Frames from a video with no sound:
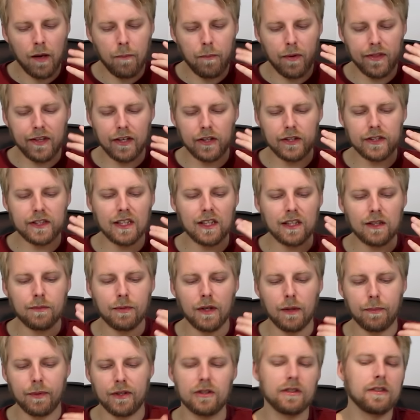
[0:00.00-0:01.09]
But there is a little
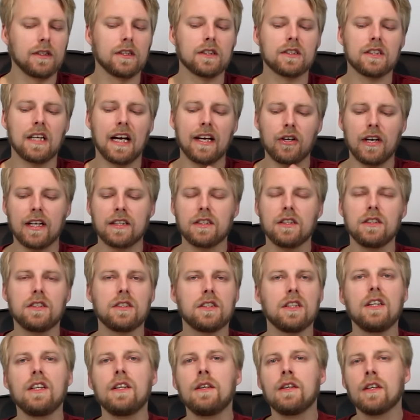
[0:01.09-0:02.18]
bit of bitterness. I could actually
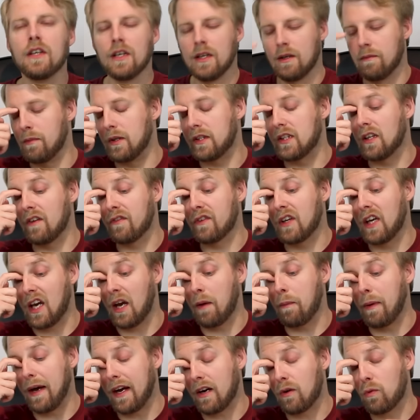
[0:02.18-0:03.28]
see myself
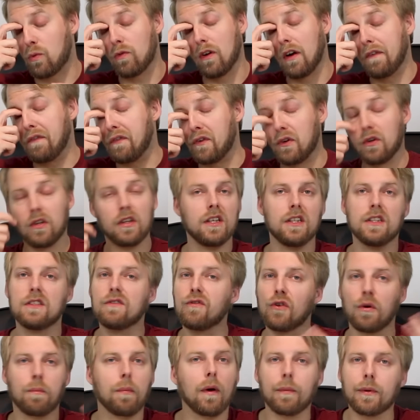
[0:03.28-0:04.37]
kicking back a few of these
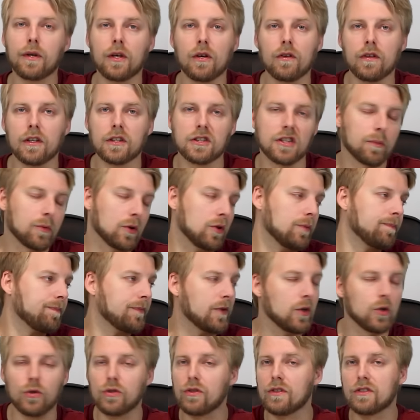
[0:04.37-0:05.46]
for a barbecue in the summer.
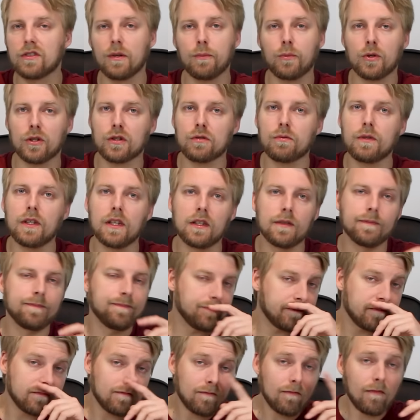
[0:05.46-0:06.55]
You're somewhere in Sweden,
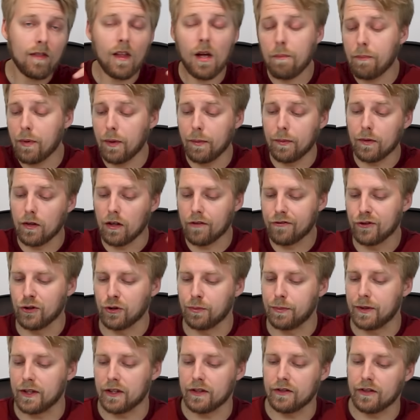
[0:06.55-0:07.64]
people offer you
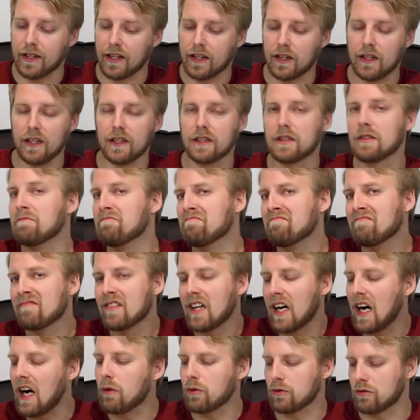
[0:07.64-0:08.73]
a beer, you get this,
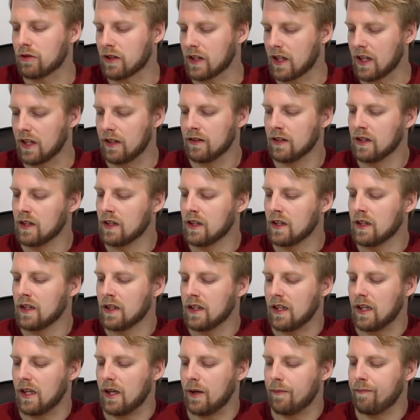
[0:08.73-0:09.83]
I will drink it.
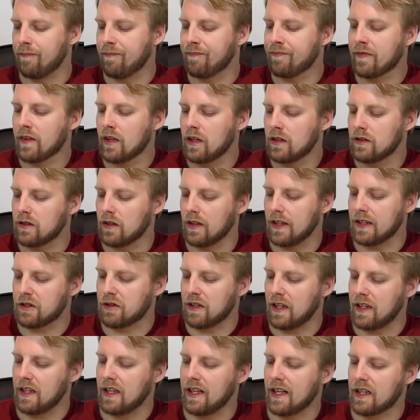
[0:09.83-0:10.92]
So let's
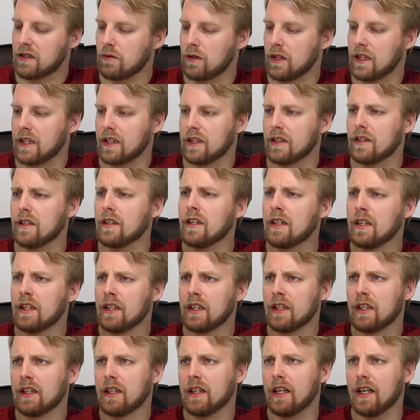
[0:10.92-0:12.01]
try the next one here.
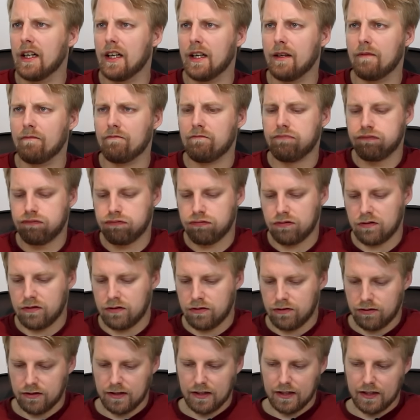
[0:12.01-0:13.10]
I
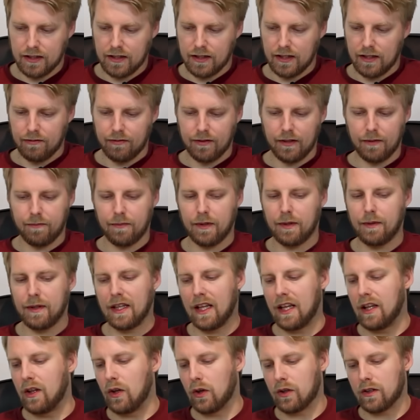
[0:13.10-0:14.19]
mean,
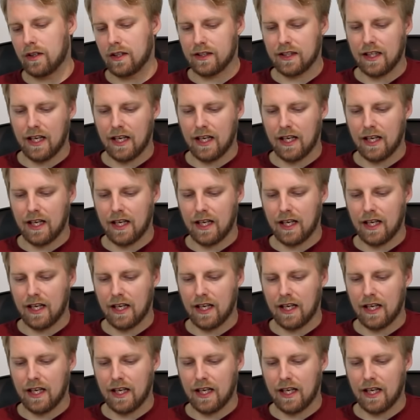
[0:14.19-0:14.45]
they look the